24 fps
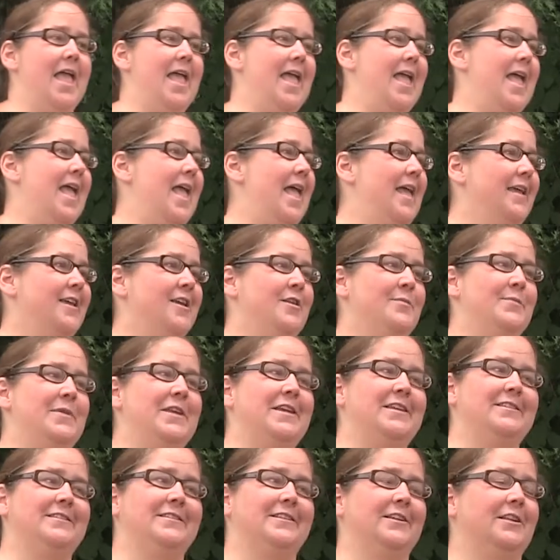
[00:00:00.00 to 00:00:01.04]
It can
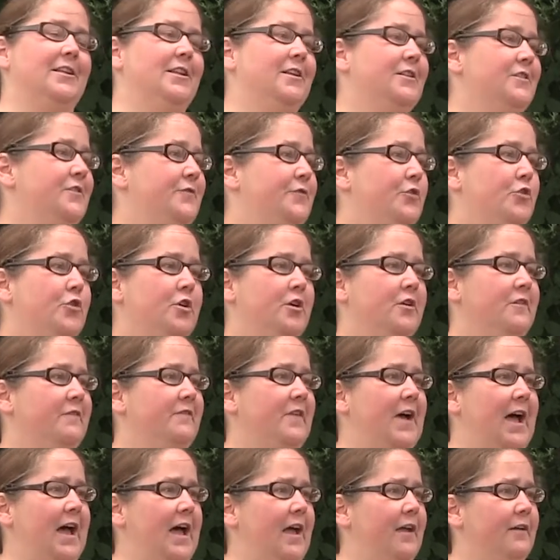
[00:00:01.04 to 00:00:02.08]
be as little as 4 or
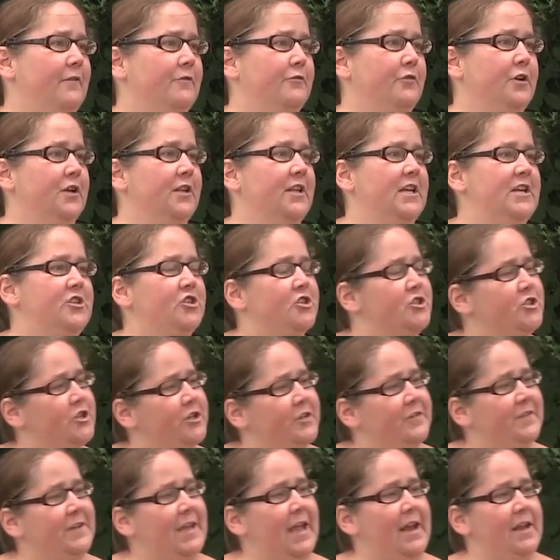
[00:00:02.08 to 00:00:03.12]
5. Really just
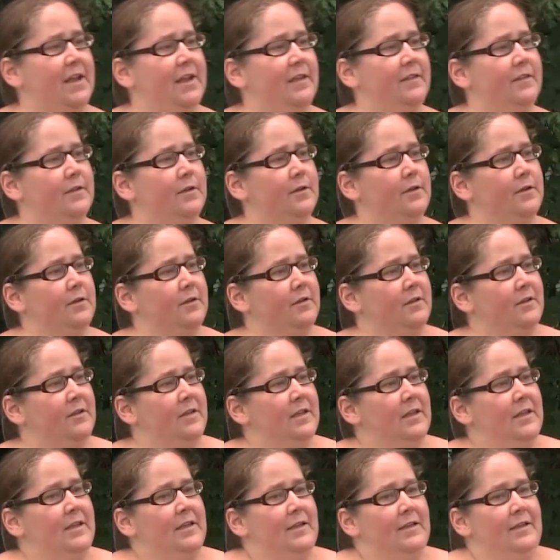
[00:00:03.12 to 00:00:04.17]
sort of getting the
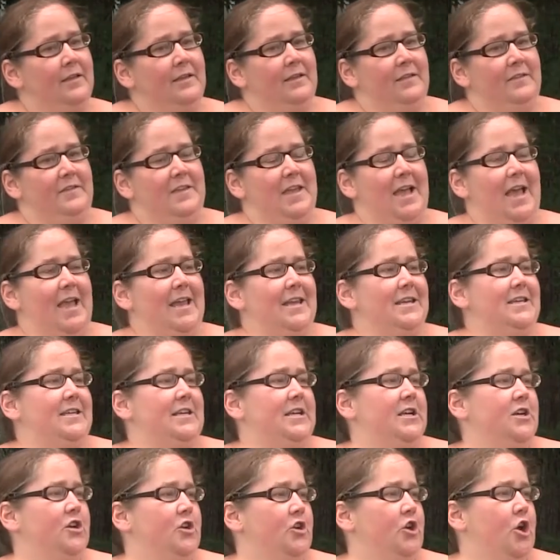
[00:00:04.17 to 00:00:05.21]

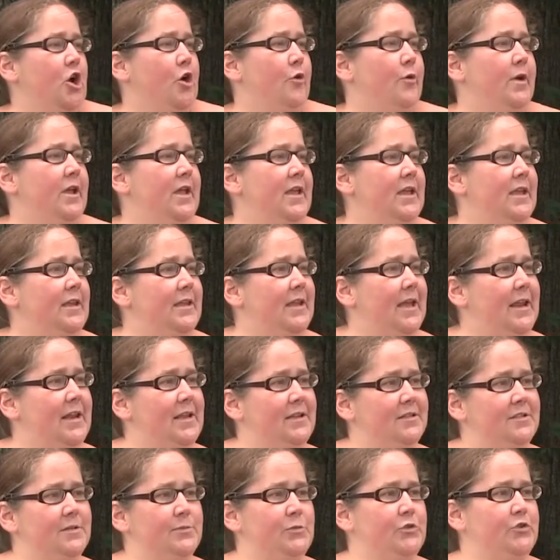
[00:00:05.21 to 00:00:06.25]
idea going and
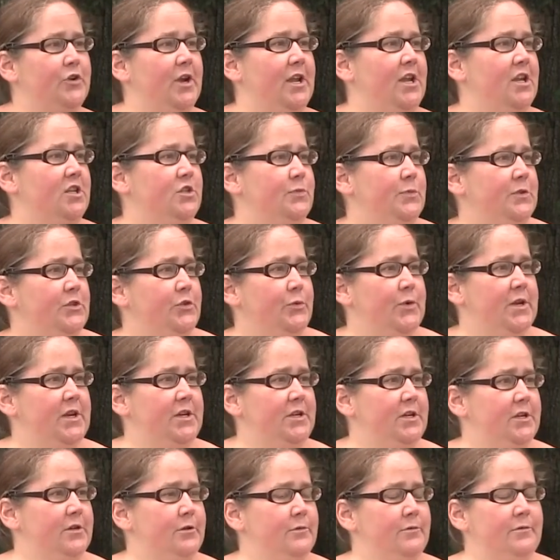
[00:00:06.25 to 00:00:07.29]
getting some trades
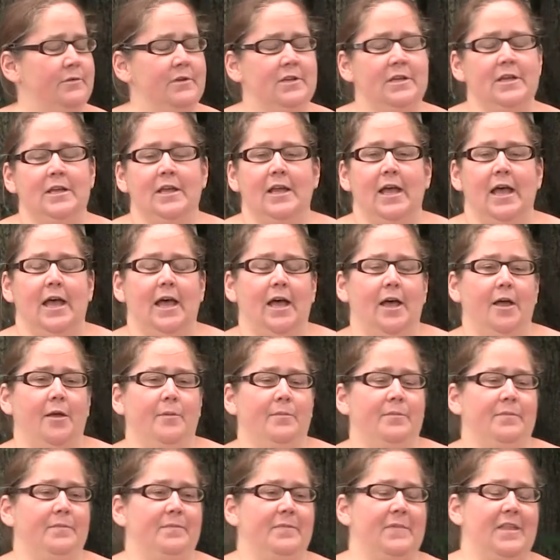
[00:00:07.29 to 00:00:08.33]
between you.
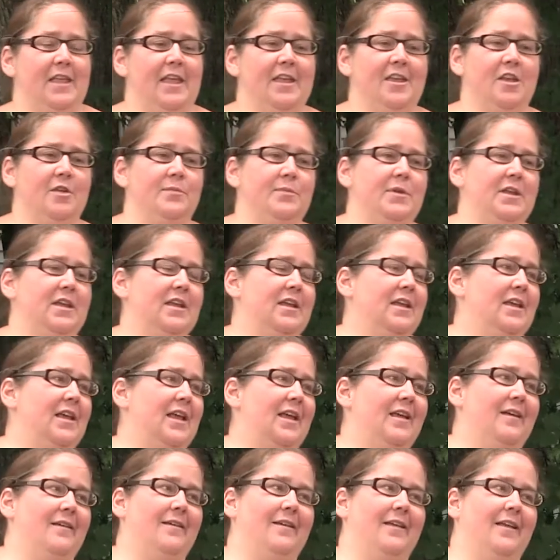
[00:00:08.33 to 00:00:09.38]
It can be,
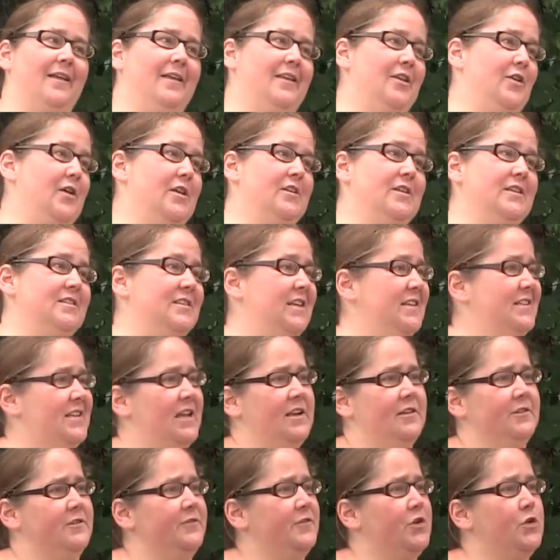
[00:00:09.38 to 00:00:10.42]
as I
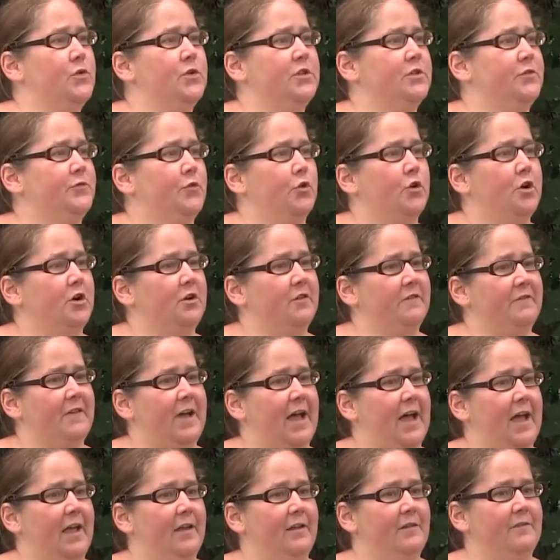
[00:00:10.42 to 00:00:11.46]
said, as few as 4 or
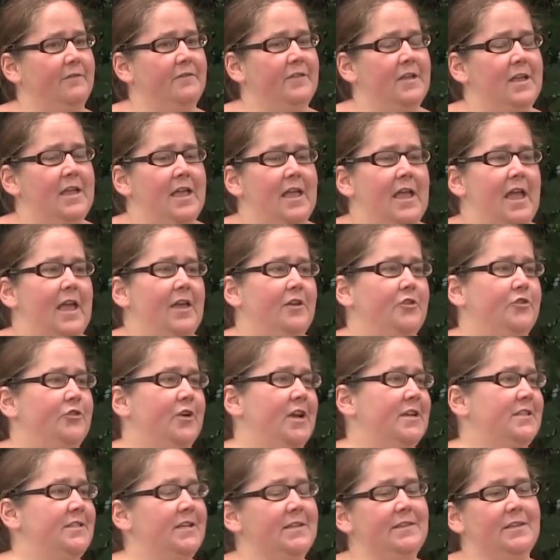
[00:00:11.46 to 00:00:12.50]
5, and
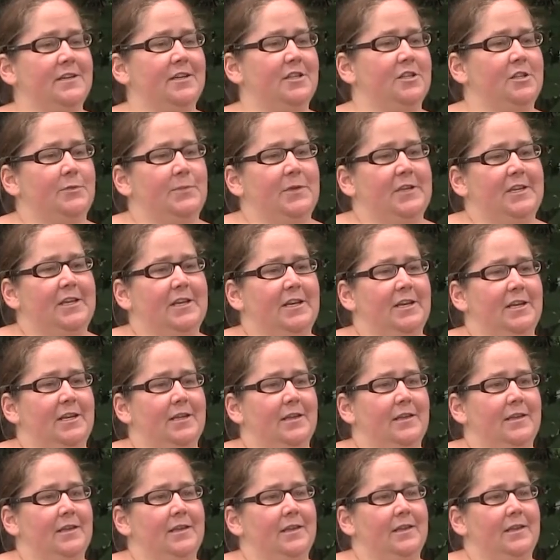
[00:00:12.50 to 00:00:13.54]
trusting that at the beginning,